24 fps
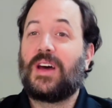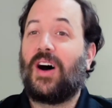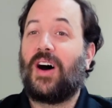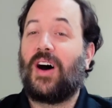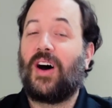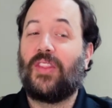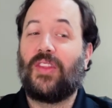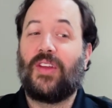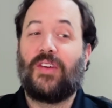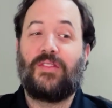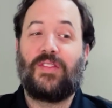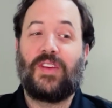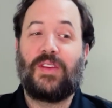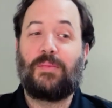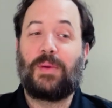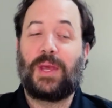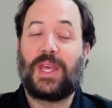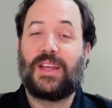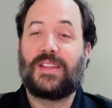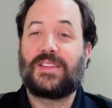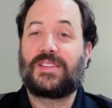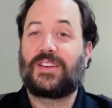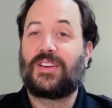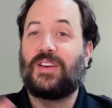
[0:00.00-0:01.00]
on the
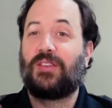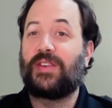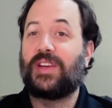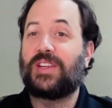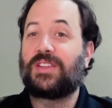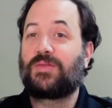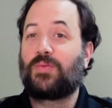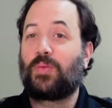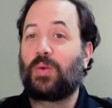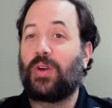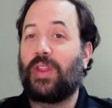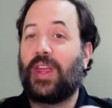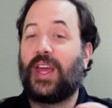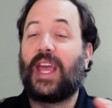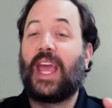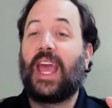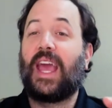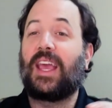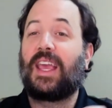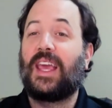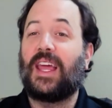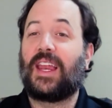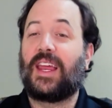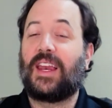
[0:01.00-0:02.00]
VPN service where they
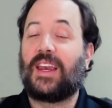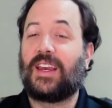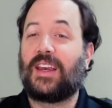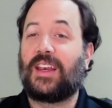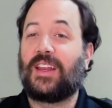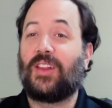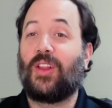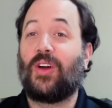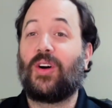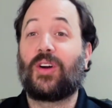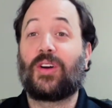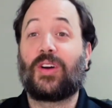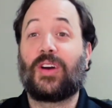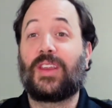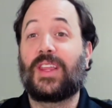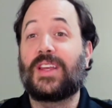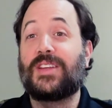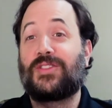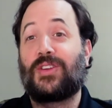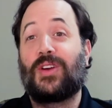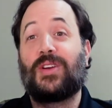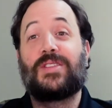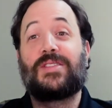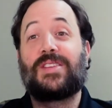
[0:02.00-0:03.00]
can't get in any longer. And they
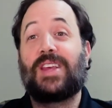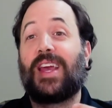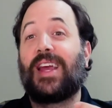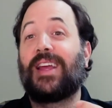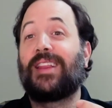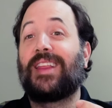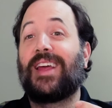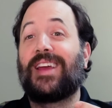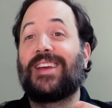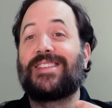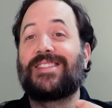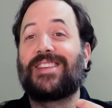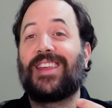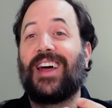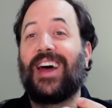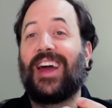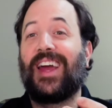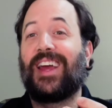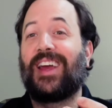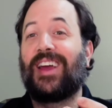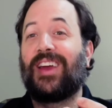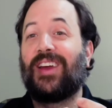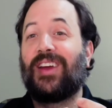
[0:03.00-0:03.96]
start saying things like,